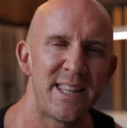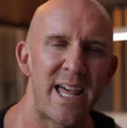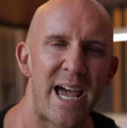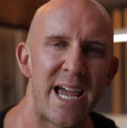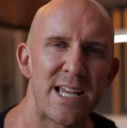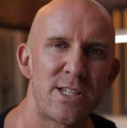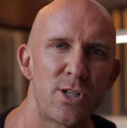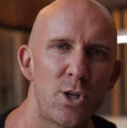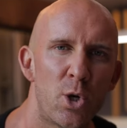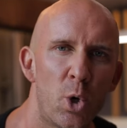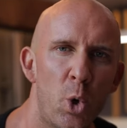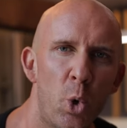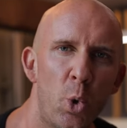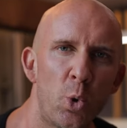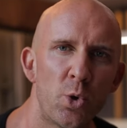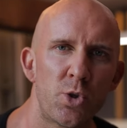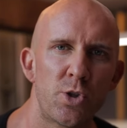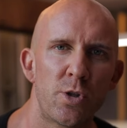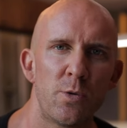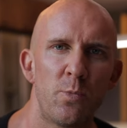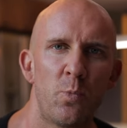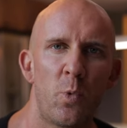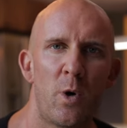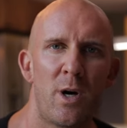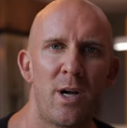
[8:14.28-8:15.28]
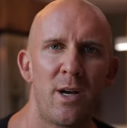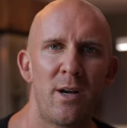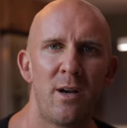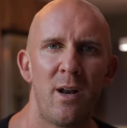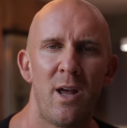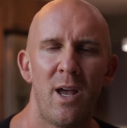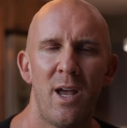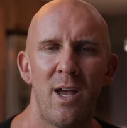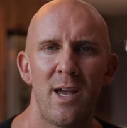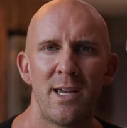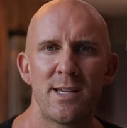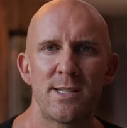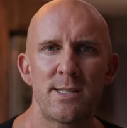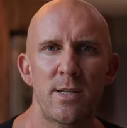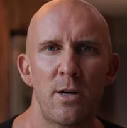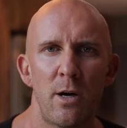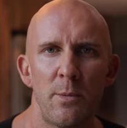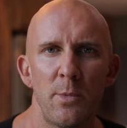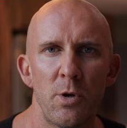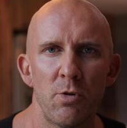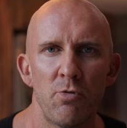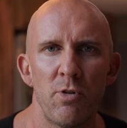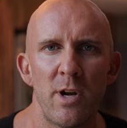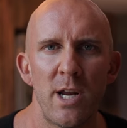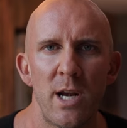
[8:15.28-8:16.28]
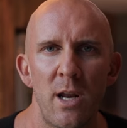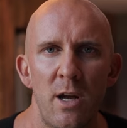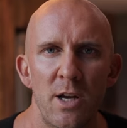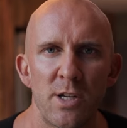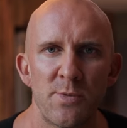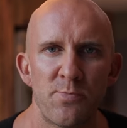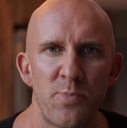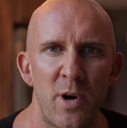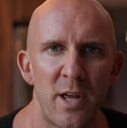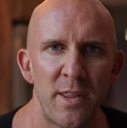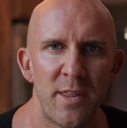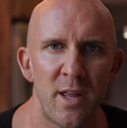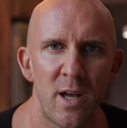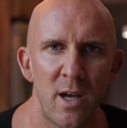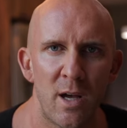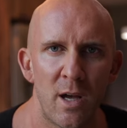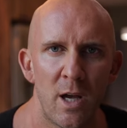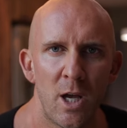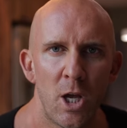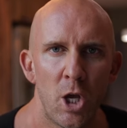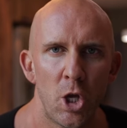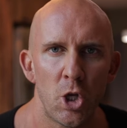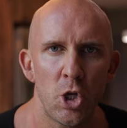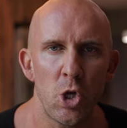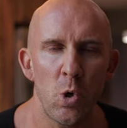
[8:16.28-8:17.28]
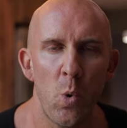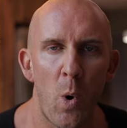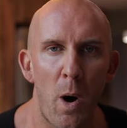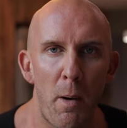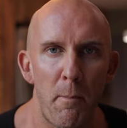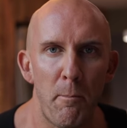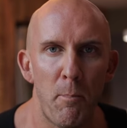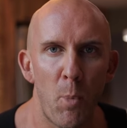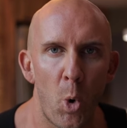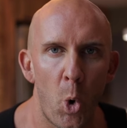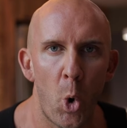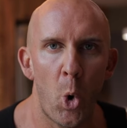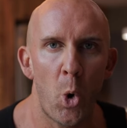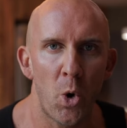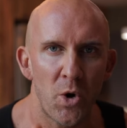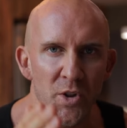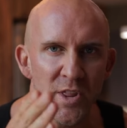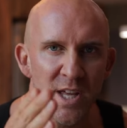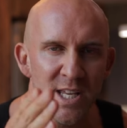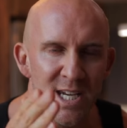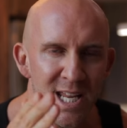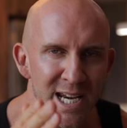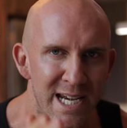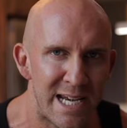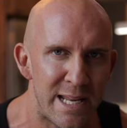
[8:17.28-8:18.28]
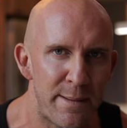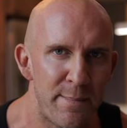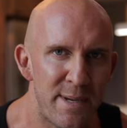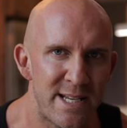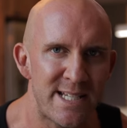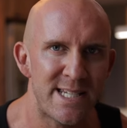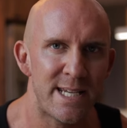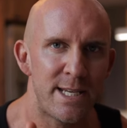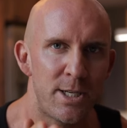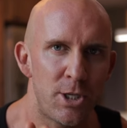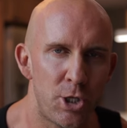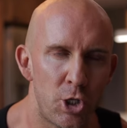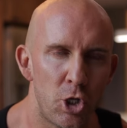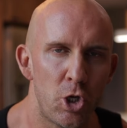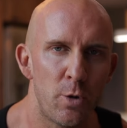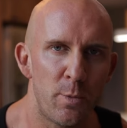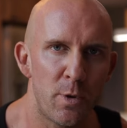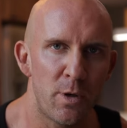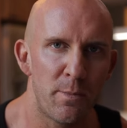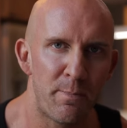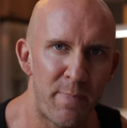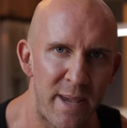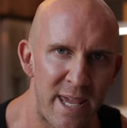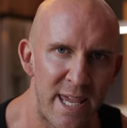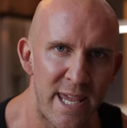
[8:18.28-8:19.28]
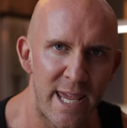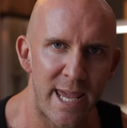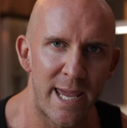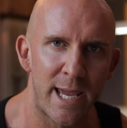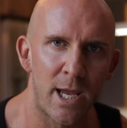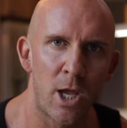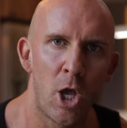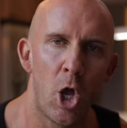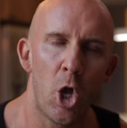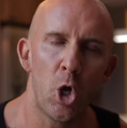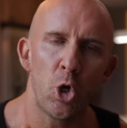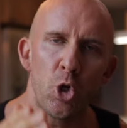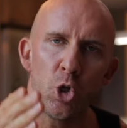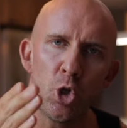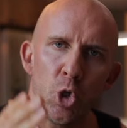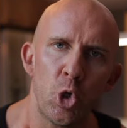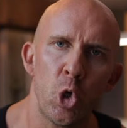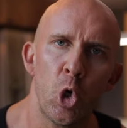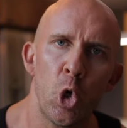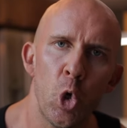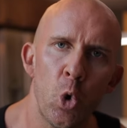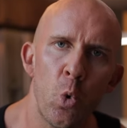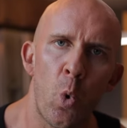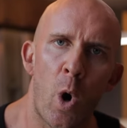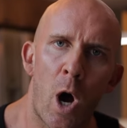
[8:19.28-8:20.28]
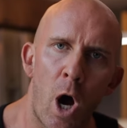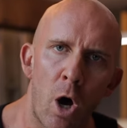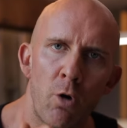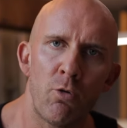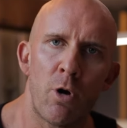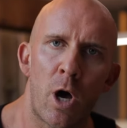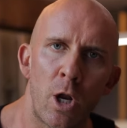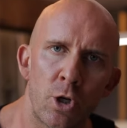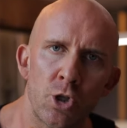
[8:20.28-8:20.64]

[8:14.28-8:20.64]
That is an awesome one. It's time you realize, brother, you are more than a limited human being. You are